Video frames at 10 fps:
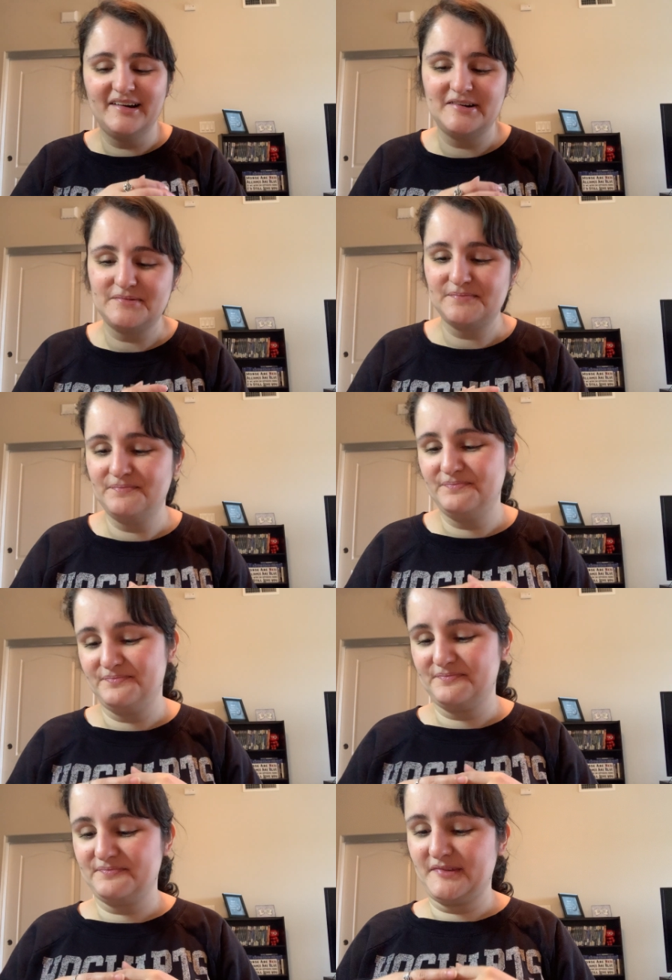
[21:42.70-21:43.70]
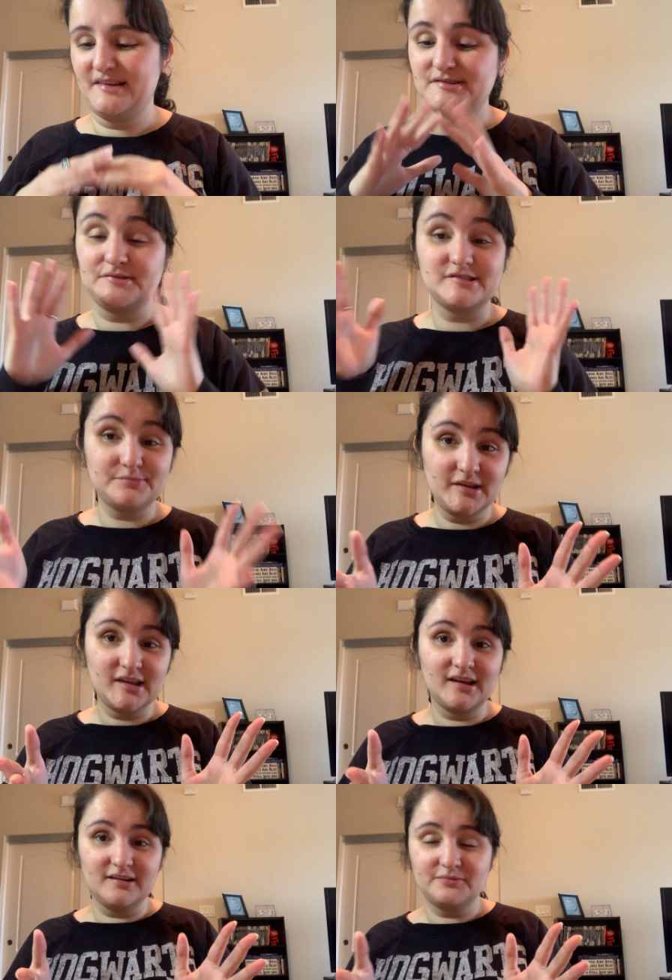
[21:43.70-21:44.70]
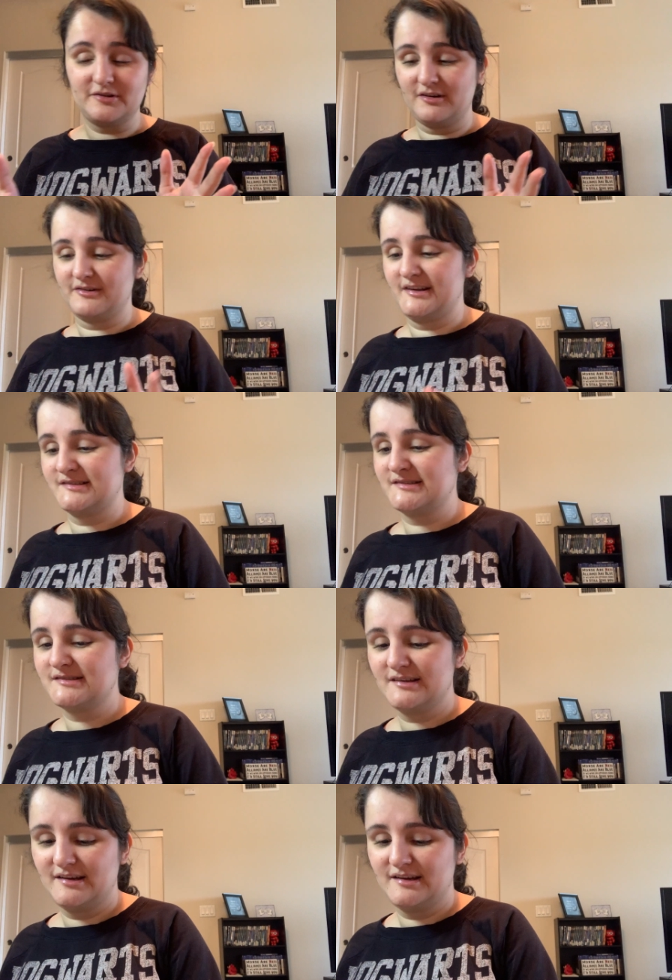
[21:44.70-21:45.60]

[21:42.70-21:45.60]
um, so speaking of progress,